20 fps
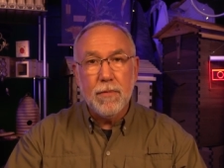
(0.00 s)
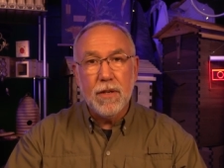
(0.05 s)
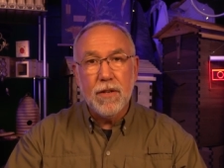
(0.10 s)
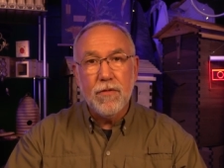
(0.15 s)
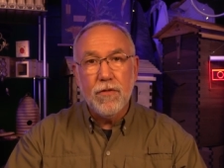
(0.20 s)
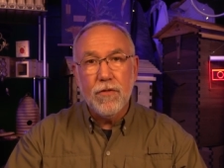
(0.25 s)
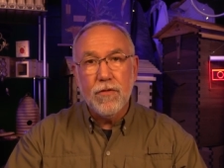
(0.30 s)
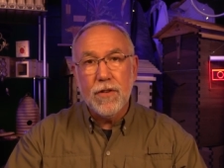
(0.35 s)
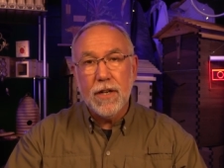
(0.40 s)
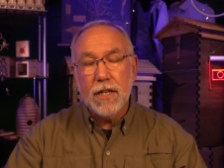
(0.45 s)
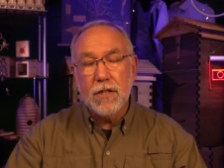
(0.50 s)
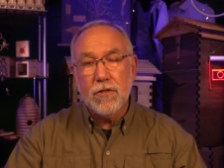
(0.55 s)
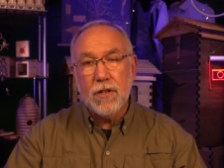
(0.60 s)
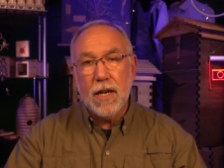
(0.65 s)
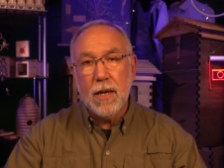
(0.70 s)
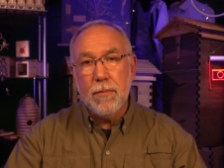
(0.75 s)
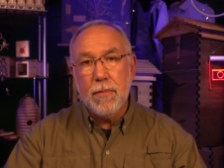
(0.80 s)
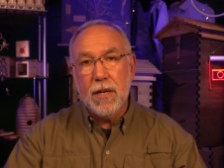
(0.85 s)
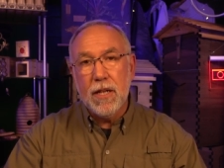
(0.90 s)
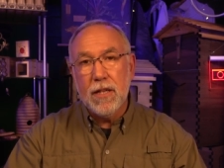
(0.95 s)
But if you've got
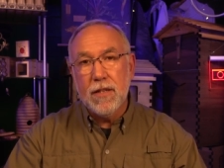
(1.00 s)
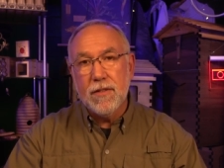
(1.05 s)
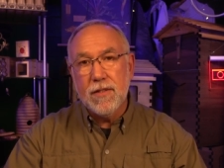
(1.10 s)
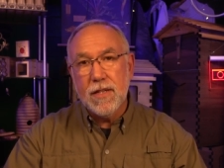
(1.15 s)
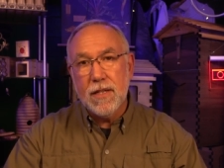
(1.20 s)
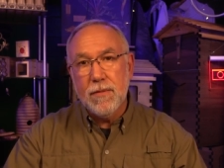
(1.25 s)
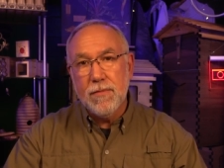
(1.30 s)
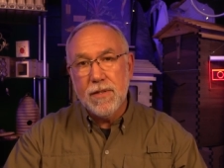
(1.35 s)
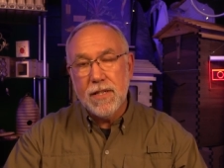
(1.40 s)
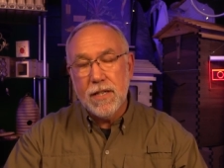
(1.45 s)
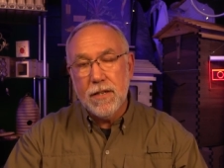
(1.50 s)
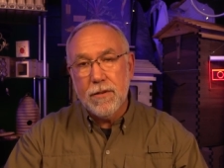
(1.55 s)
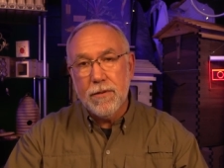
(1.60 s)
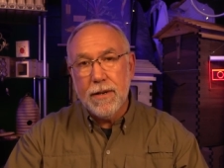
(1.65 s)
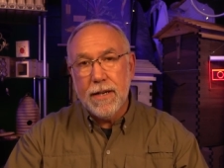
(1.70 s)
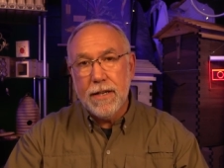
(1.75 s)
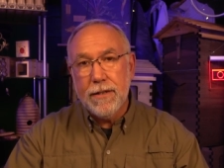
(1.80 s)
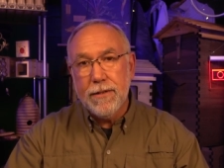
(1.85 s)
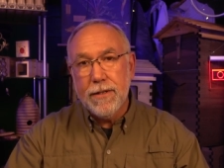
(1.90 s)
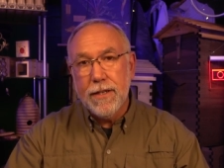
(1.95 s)
dry pollen sub sitting
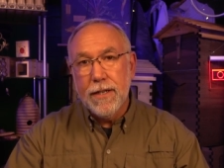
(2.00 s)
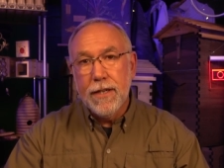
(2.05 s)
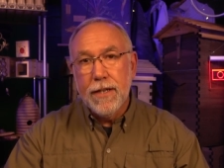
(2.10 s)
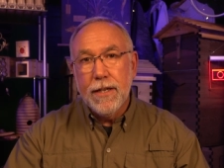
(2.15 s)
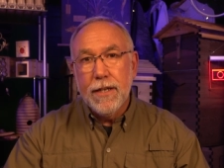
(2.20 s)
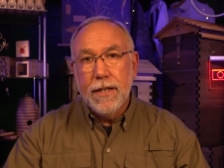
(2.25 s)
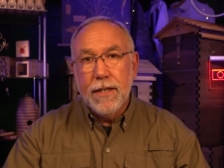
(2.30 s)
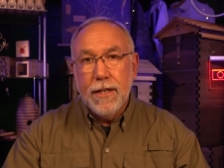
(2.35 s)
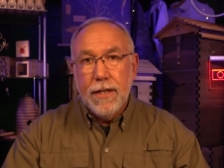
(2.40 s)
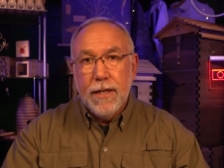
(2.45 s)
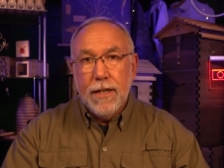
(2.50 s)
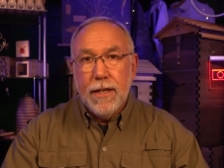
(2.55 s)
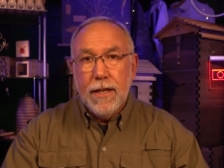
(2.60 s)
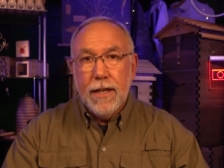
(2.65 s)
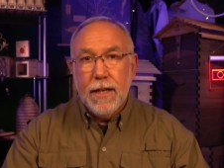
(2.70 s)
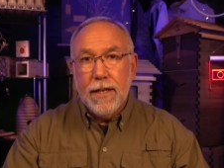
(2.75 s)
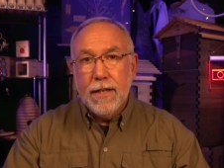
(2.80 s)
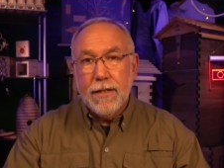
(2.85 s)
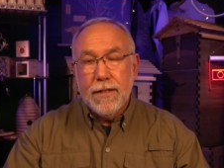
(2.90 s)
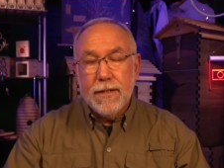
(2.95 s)
around
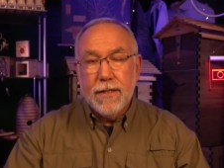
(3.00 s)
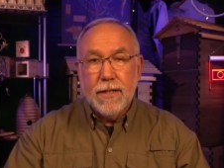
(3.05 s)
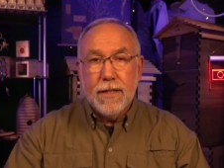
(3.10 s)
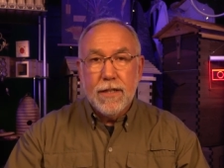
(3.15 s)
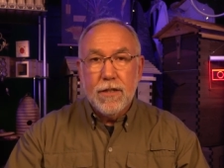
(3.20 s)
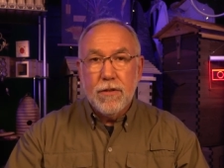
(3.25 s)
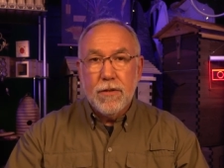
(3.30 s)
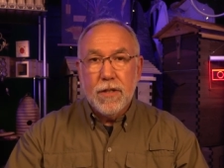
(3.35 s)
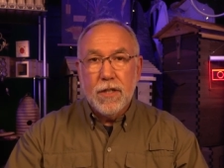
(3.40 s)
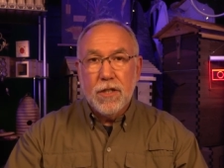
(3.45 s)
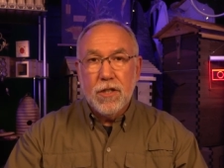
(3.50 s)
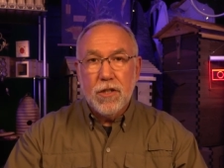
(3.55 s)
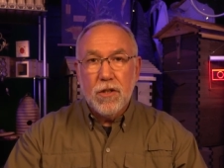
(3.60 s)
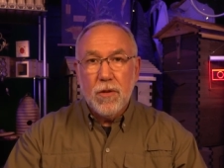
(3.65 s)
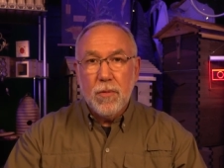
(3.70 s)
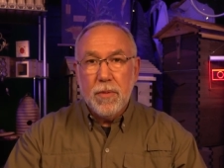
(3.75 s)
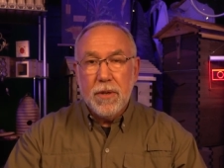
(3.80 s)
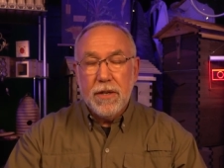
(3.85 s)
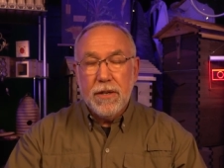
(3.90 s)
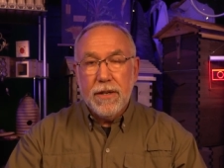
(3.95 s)
and uh, you're in a
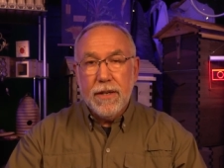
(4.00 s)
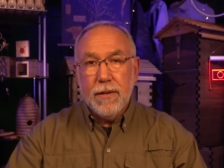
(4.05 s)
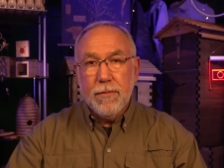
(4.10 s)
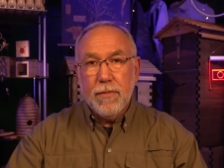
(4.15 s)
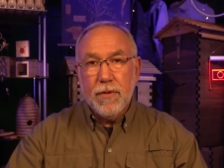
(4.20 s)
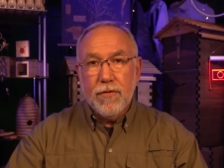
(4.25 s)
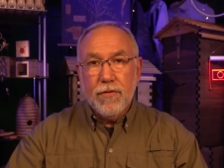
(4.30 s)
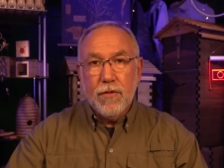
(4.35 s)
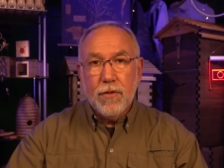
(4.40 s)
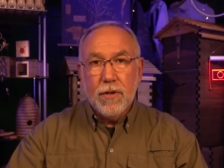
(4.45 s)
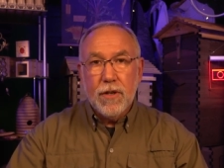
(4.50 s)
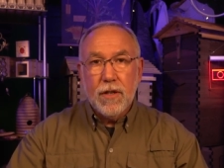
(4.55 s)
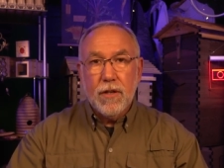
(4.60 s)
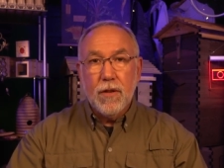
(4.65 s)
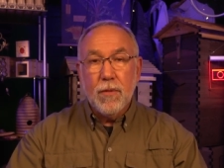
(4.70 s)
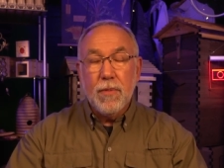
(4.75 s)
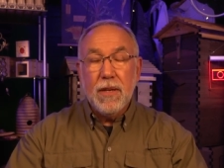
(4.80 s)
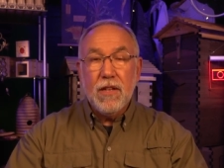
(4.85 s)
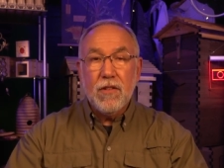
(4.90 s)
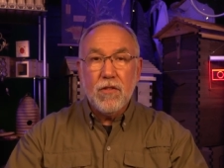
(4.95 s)
dearth period before
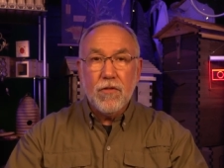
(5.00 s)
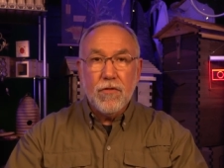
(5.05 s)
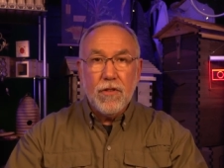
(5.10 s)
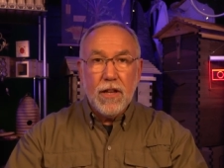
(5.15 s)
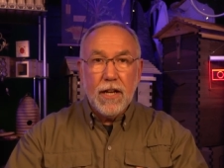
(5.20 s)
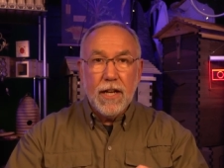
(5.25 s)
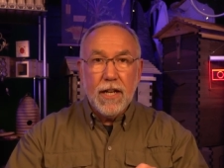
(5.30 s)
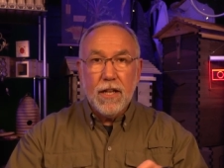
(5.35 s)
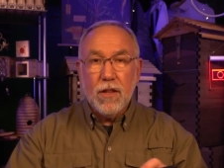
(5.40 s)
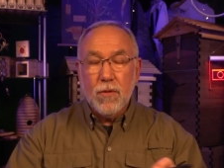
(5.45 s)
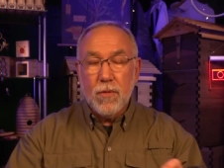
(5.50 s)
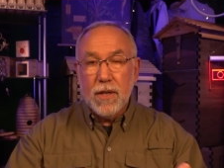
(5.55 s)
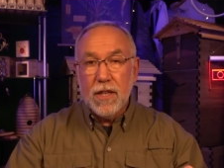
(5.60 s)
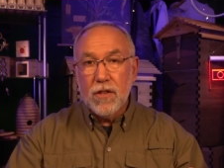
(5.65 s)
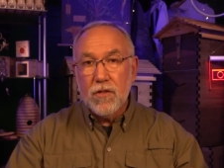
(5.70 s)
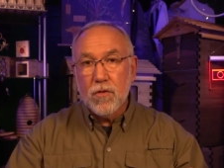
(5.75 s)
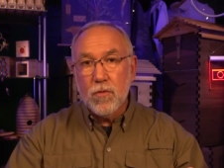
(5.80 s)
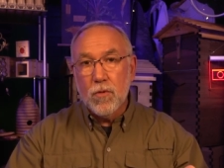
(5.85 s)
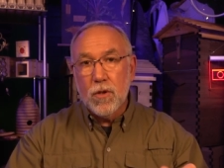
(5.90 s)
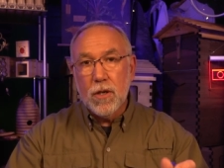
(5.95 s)
the bees are flying, the
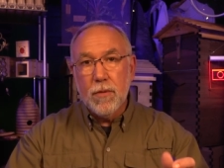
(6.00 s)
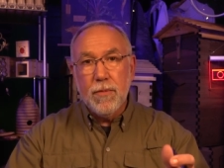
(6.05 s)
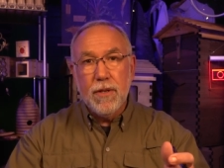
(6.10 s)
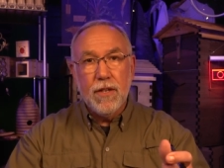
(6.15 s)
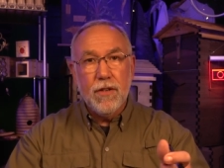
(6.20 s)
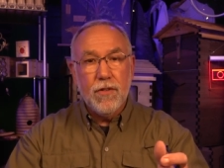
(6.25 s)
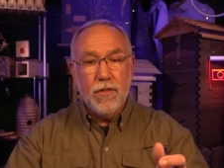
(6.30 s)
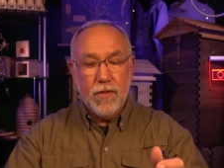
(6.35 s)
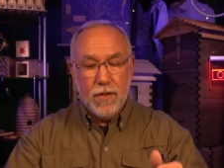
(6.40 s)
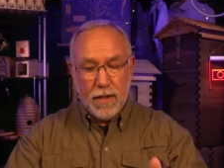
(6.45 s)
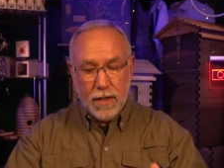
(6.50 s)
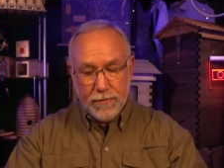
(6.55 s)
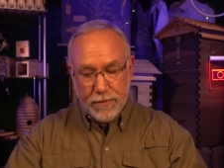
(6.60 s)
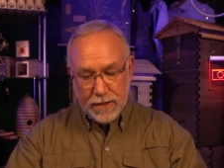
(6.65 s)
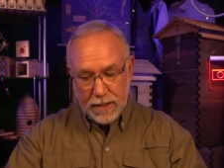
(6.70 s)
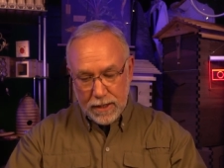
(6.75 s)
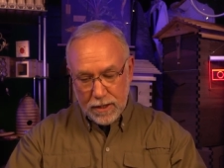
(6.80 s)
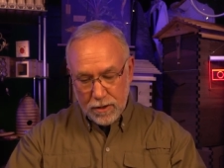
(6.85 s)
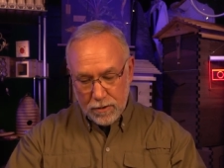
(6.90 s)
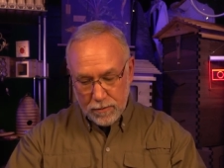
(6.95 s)
weather's warm,
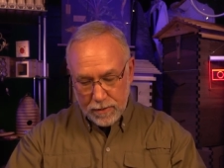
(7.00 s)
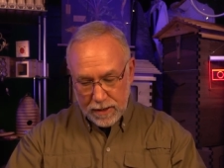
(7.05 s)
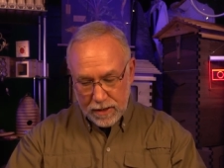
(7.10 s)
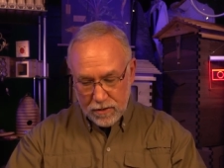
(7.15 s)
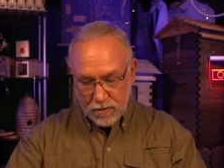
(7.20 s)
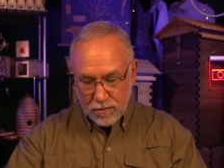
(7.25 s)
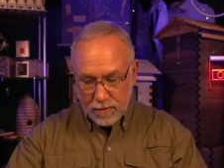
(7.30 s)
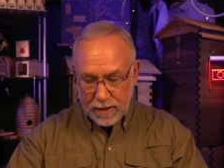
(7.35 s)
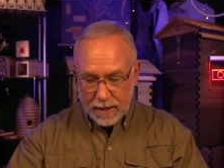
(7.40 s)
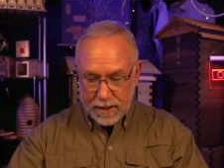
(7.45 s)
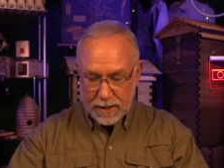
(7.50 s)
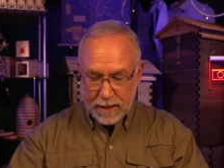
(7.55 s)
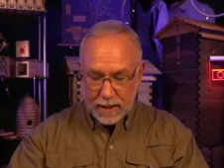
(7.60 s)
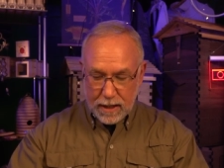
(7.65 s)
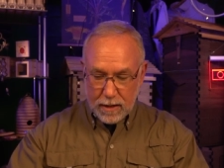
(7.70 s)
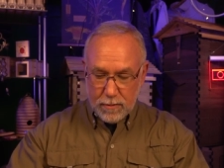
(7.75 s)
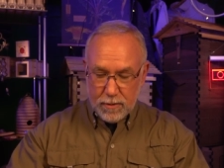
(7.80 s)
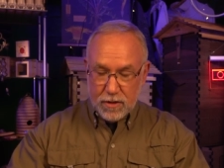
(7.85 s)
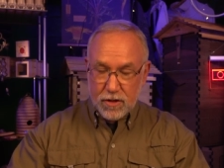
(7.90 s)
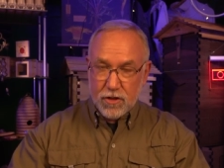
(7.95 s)
70 degrees right
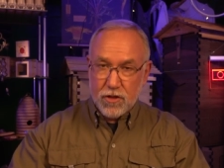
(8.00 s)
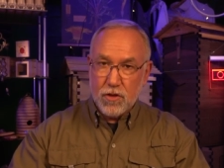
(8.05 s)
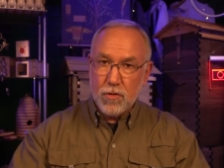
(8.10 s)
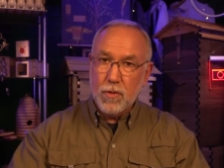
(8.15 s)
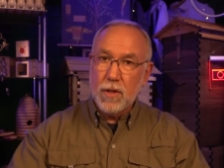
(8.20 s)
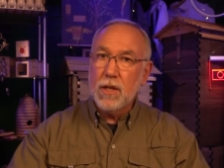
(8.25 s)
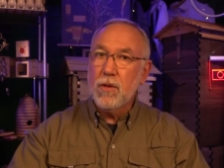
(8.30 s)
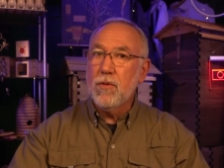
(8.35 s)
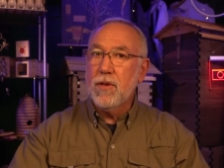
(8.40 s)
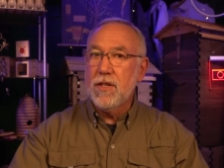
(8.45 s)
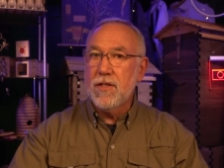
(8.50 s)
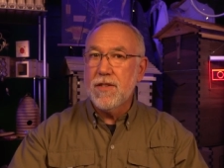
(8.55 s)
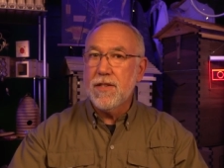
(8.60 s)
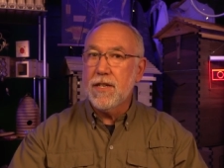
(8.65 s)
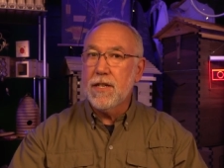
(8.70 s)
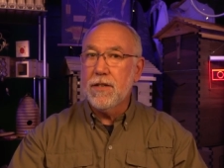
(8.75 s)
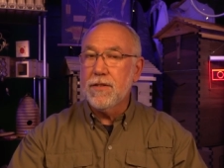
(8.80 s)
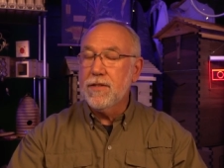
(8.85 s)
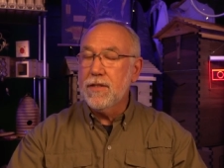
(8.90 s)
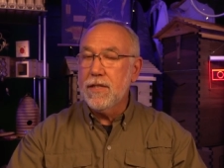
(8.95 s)
now, which is 21
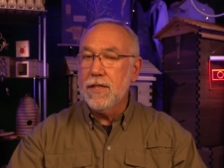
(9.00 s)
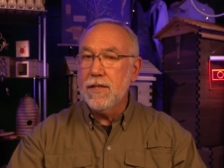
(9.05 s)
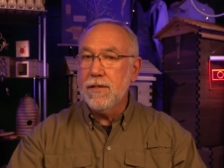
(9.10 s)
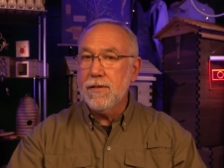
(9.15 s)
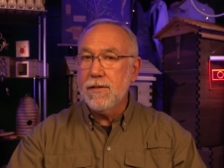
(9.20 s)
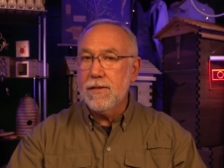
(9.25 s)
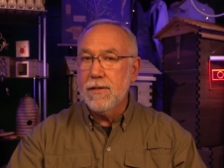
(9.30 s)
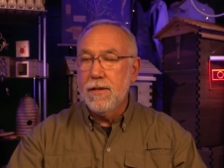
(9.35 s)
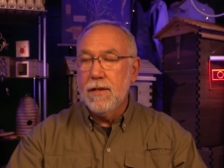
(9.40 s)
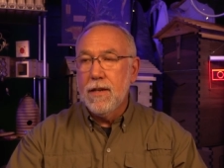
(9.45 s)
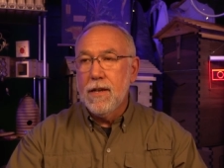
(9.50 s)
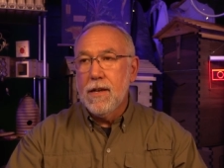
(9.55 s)
Celsius,